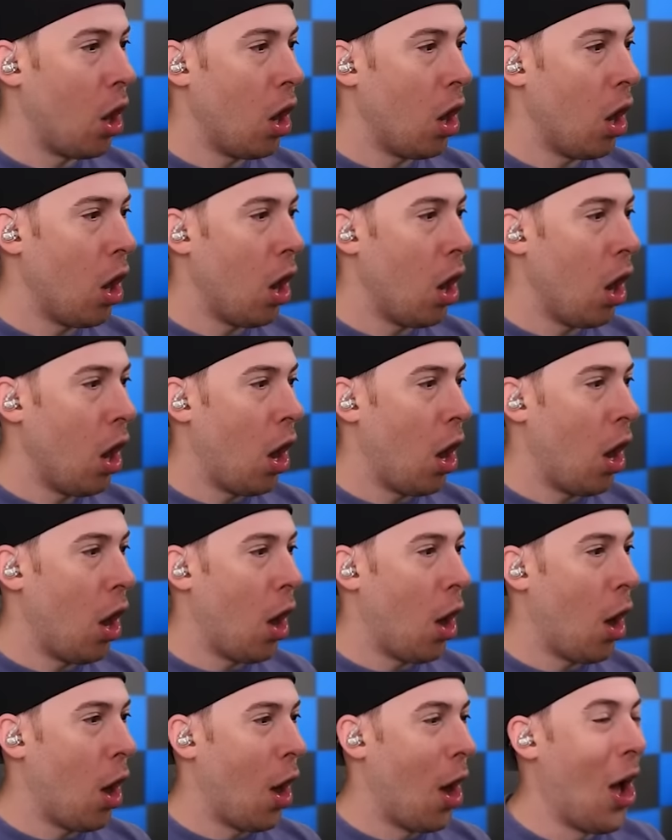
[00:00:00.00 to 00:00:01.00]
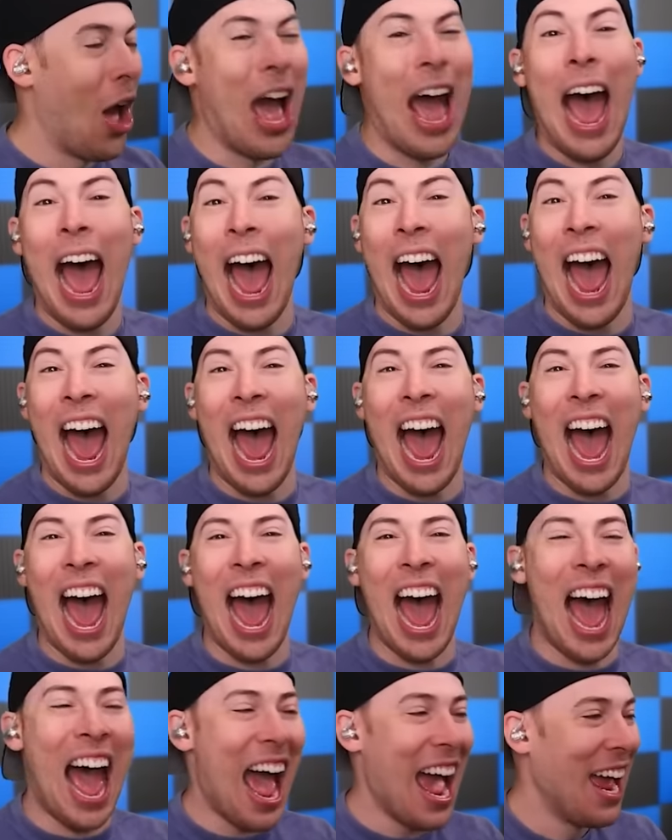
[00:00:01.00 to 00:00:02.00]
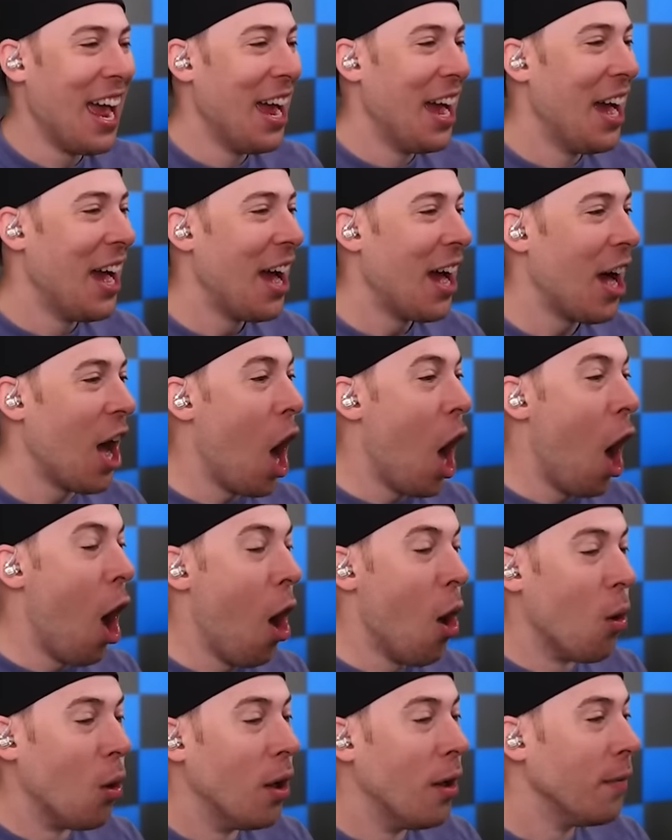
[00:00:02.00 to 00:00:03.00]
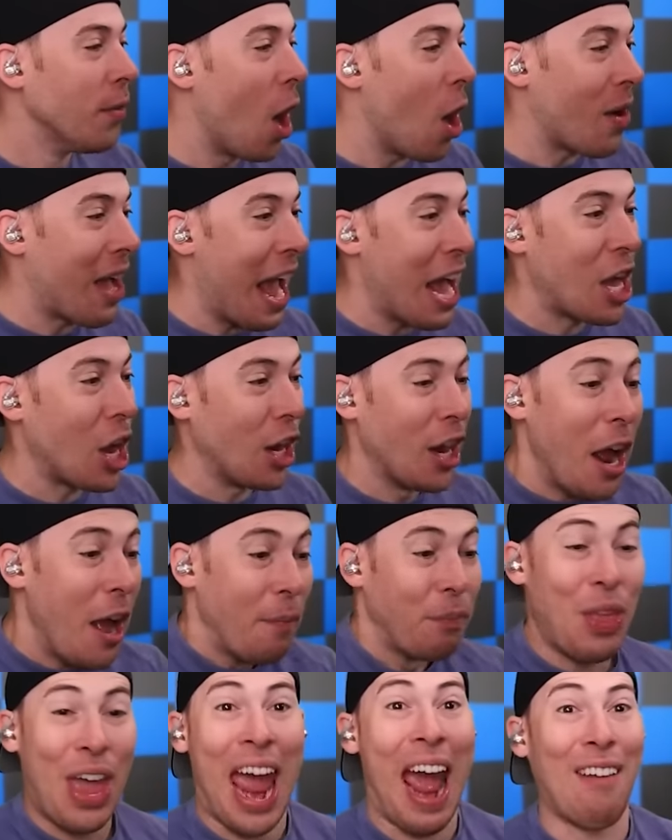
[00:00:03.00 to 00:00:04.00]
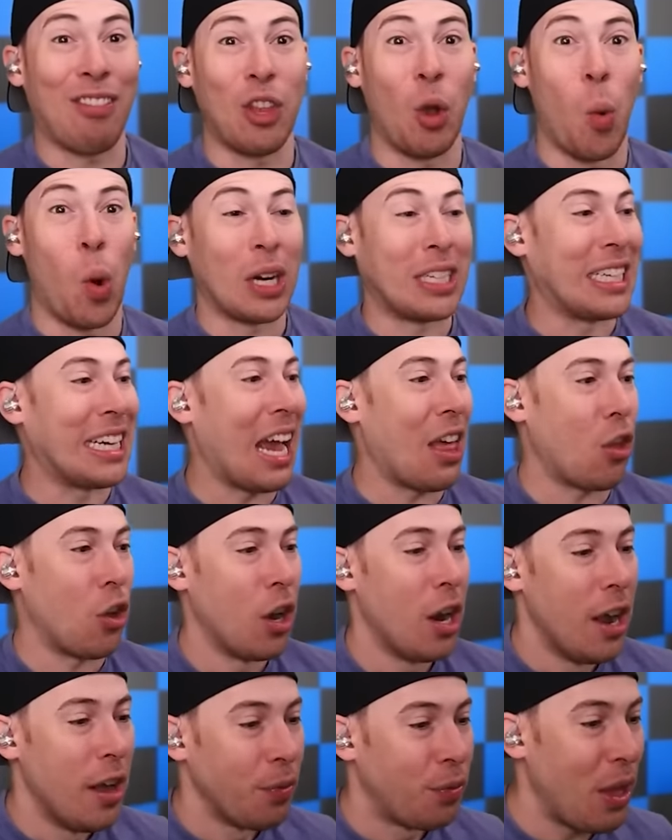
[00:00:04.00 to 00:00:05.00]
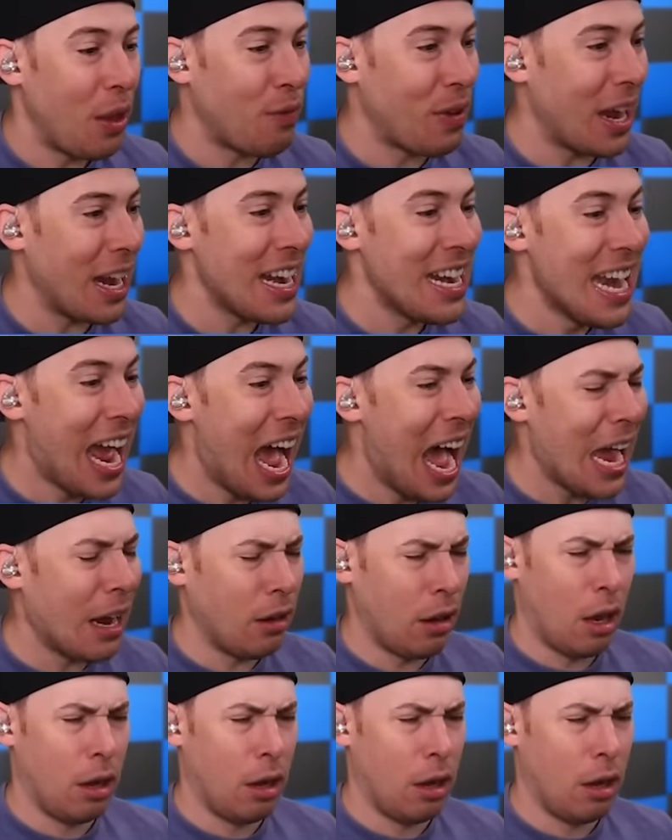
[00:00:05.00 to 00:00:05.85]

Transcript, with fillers: Hello. Oh. Oh! Okay, good. They have to work together. They've got not.